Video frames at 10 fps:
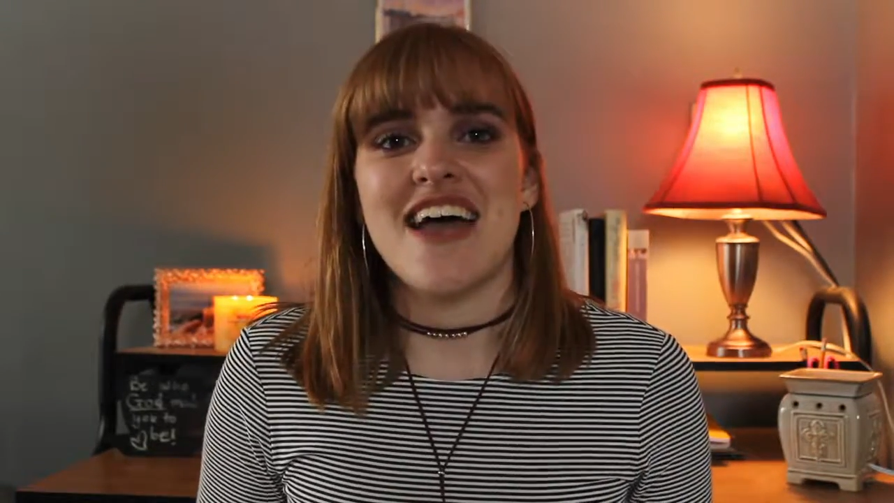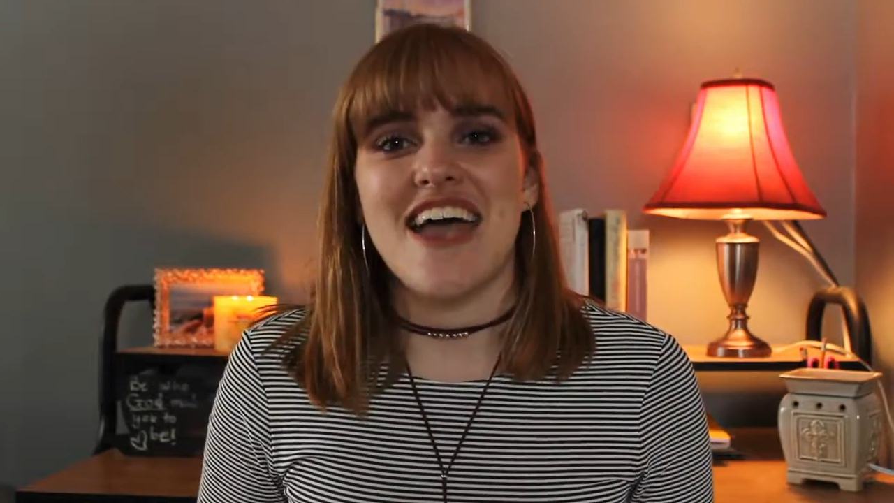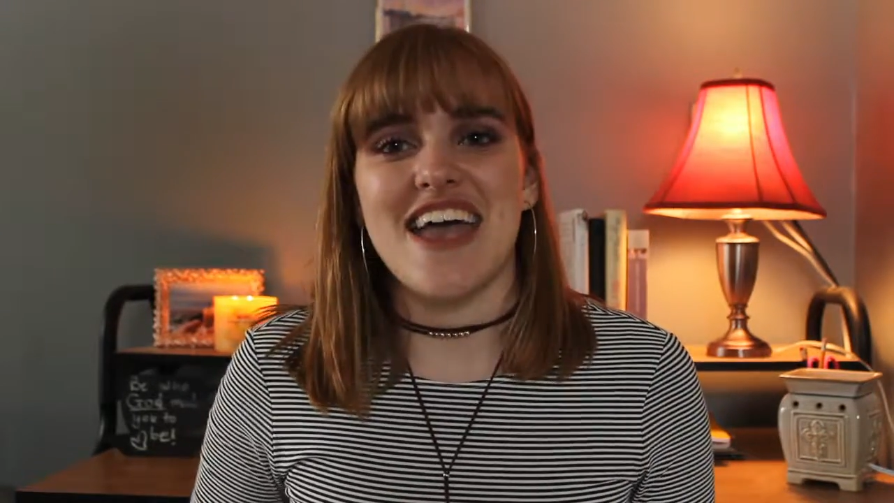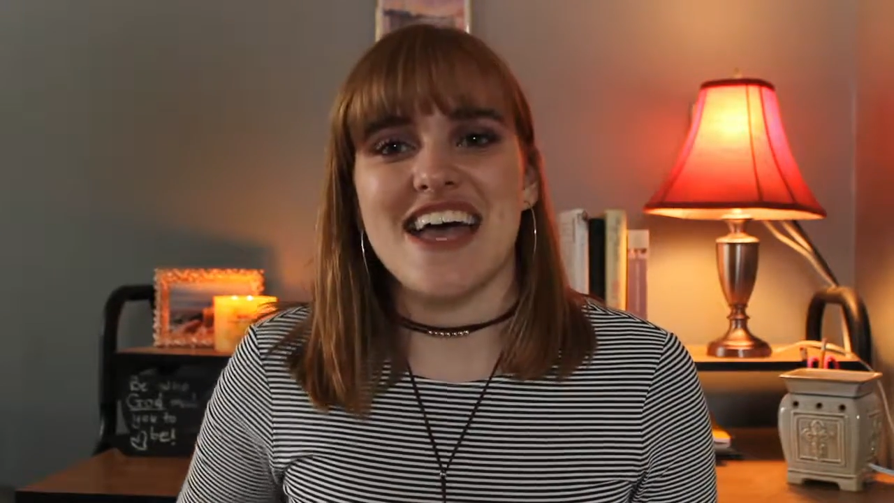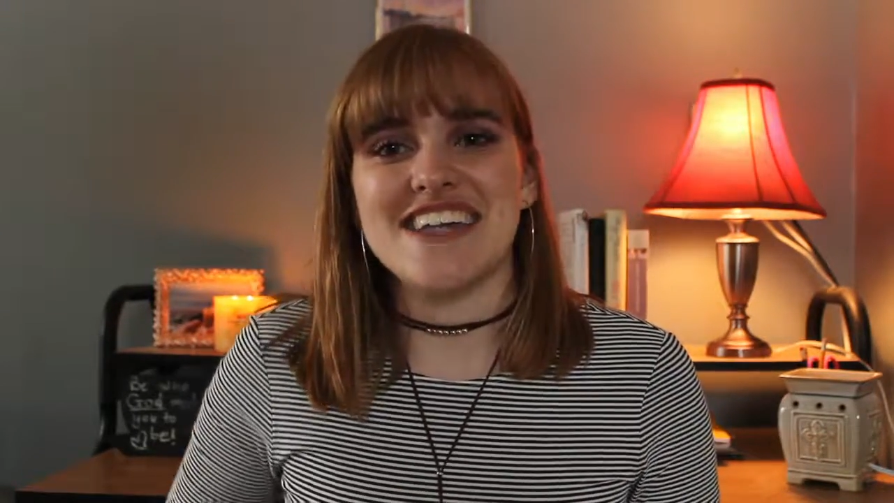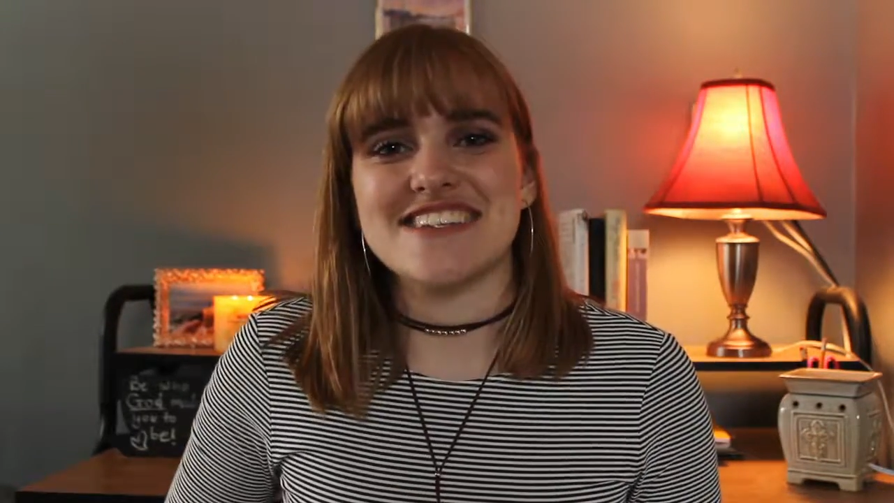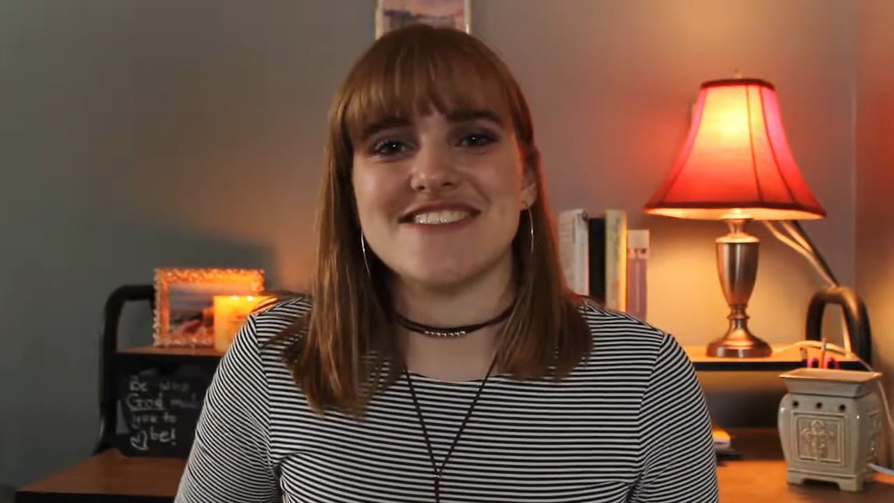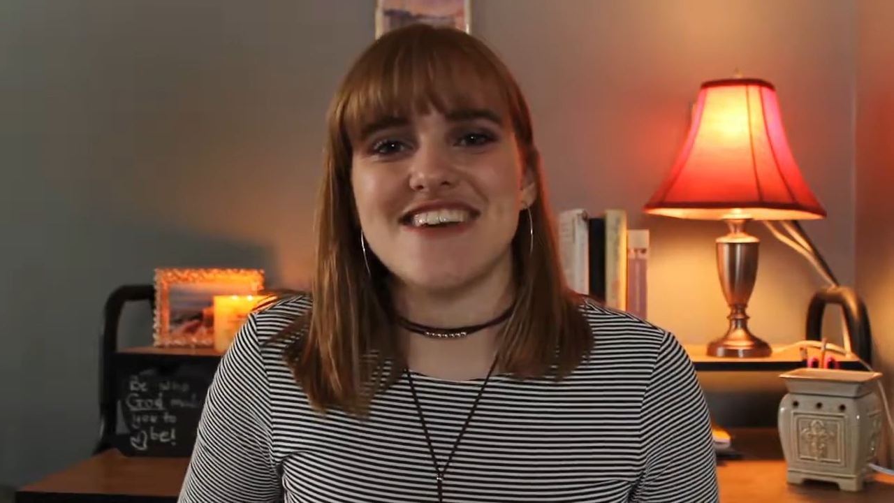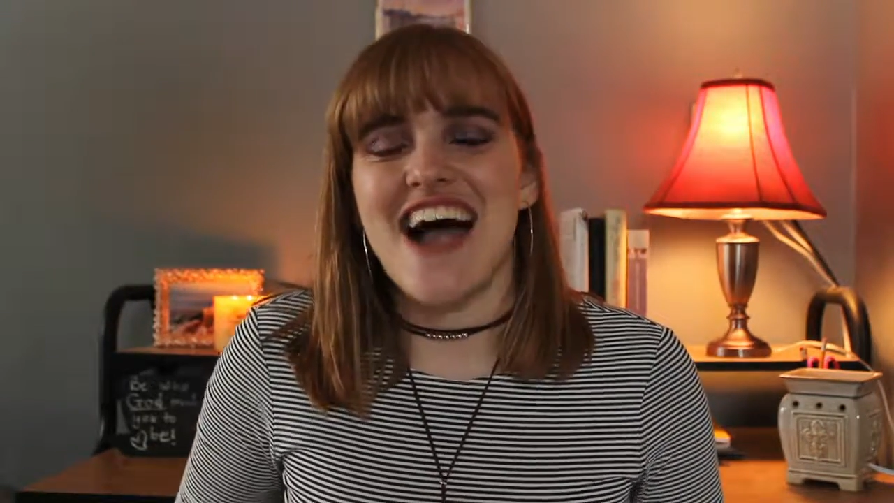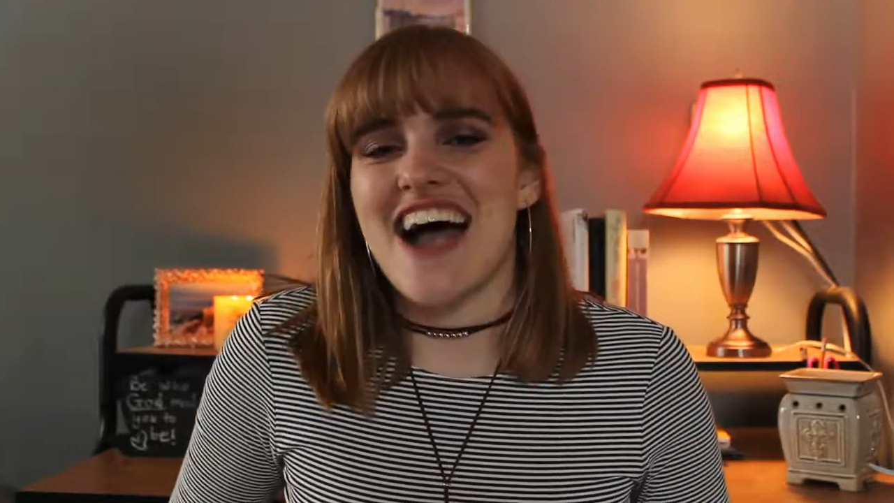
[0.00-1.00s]
And
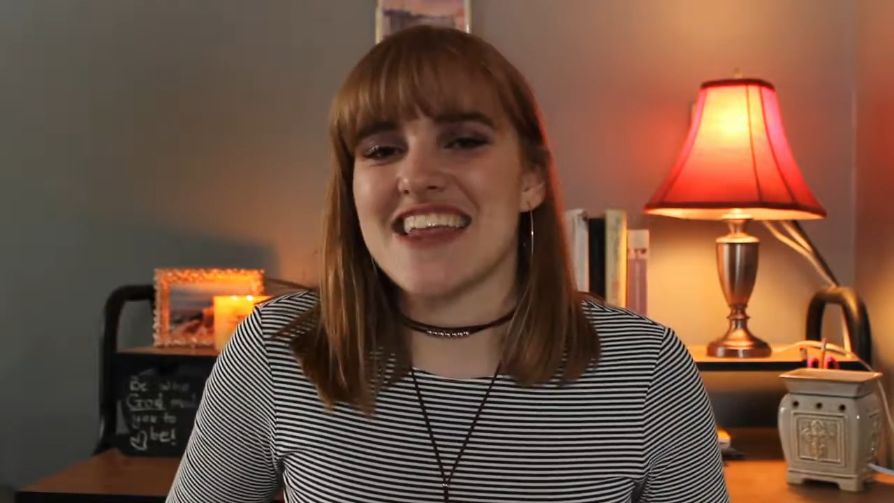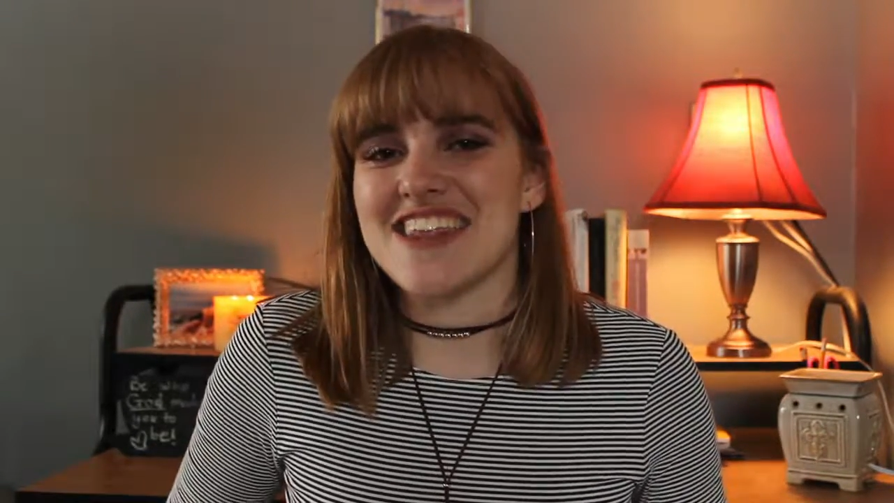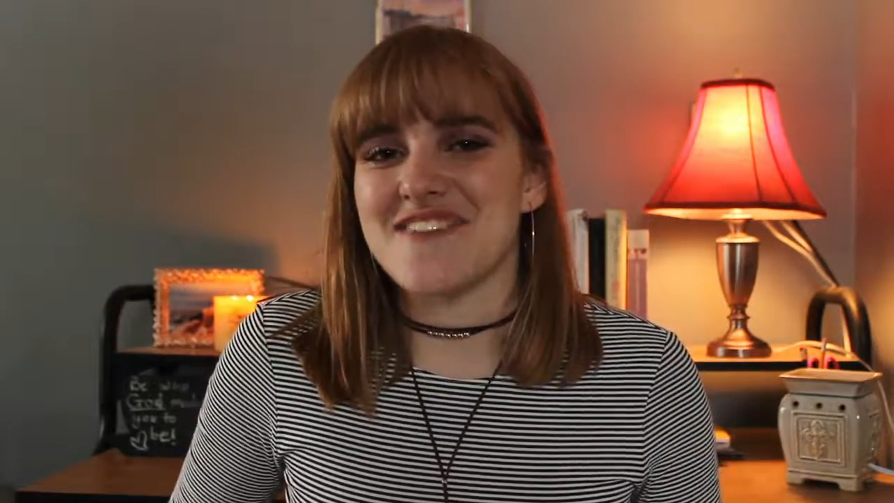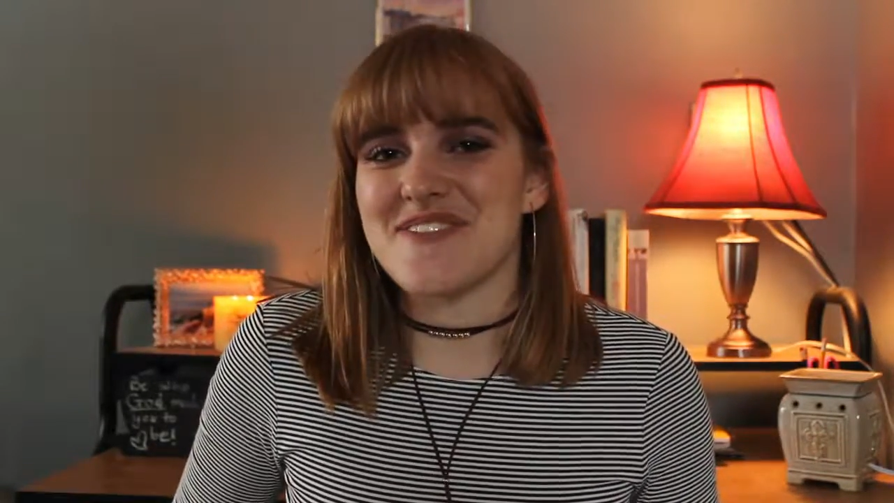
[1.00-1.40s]
so yeah, I love